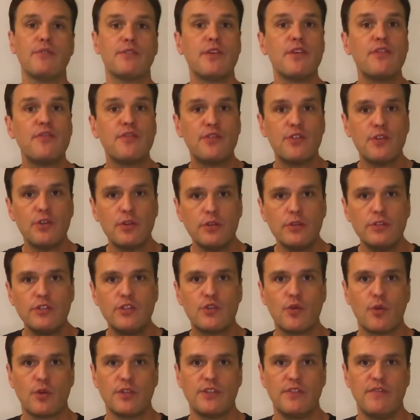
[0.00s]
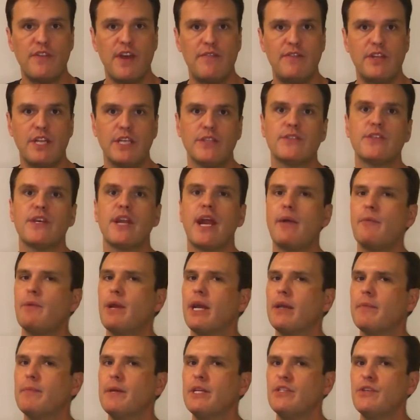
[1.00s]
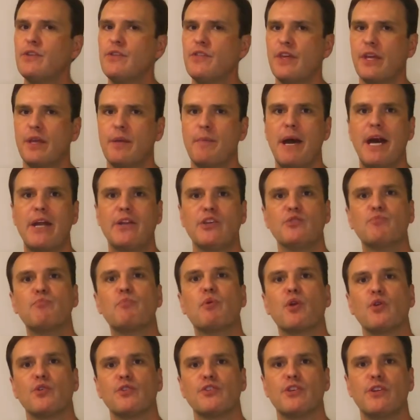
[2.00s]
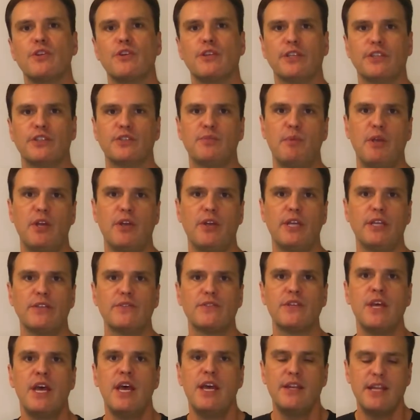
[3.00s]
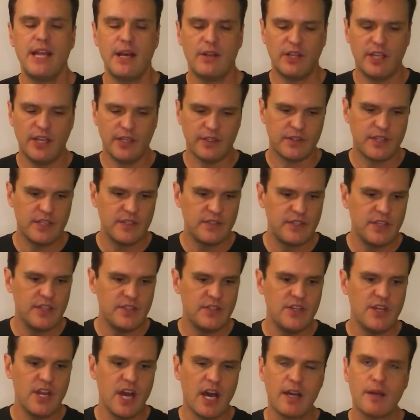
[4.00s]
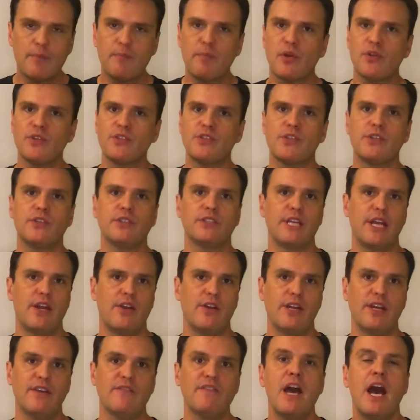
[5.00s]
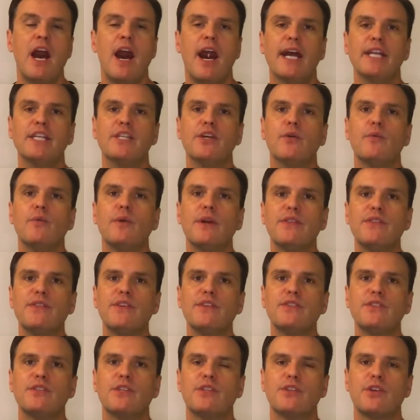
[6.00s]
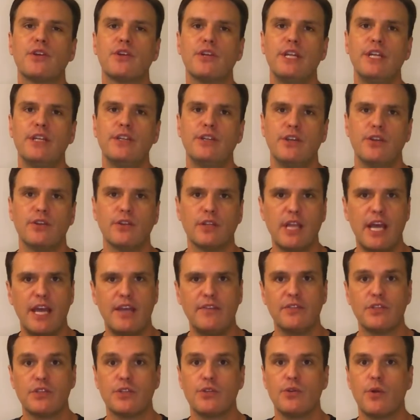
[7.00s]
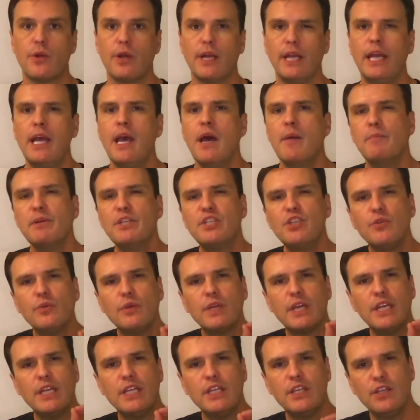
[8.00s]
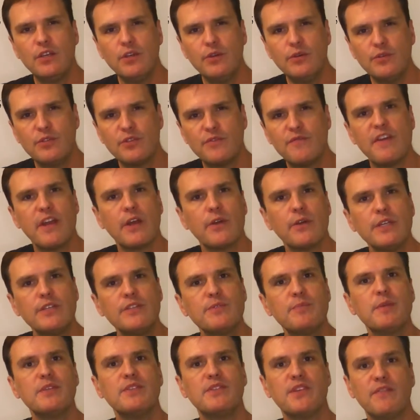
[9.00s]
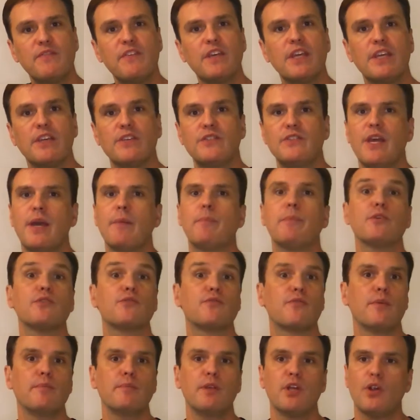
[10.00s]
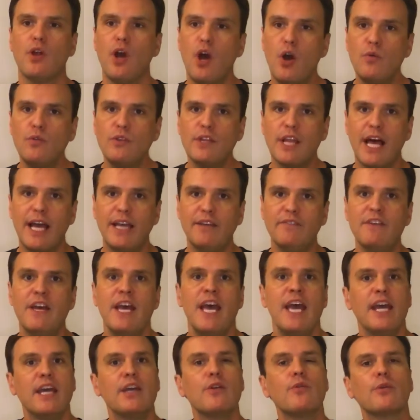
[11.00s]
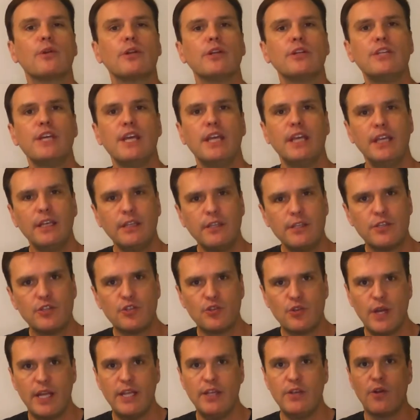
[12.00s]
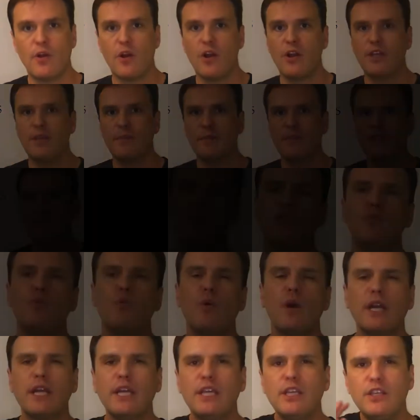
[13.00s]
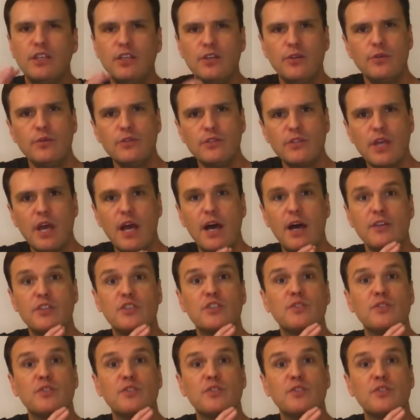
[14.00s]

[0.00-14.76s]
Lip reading: the third source of evidence that I recommend you think about is personal experience. Now look, this is not a personal narrative. I don't want this to turn into your life story, but you can use very specific examples from your own life in order to illustrate your argument. You want to use a